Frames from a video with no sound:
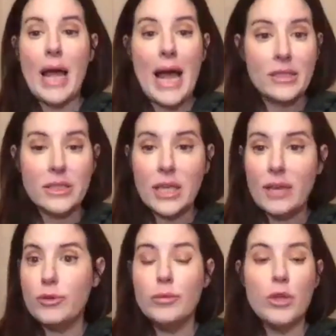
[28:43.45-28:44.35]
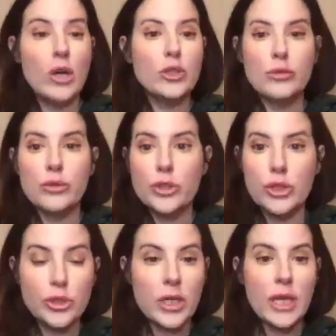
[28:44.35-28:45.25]
I would ask if you belong
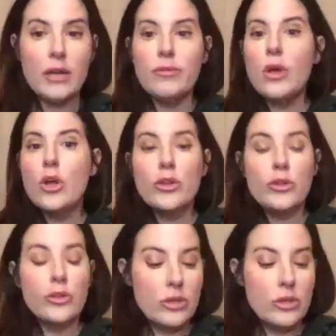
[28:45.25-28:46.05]
to a church, if